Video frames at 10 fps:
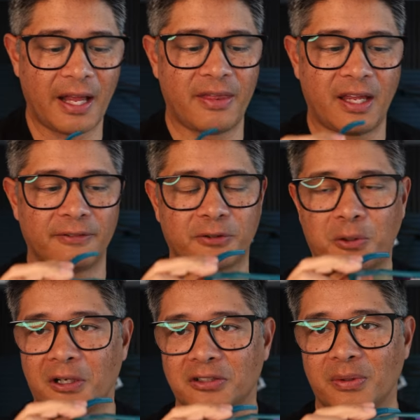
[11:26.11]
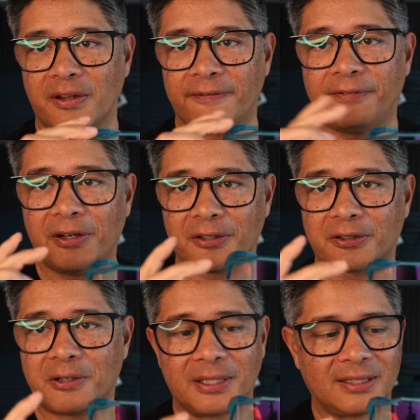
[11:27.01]
And then of course with the
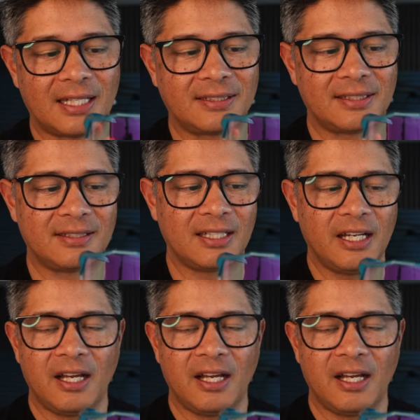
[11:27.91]
photochromic lenses,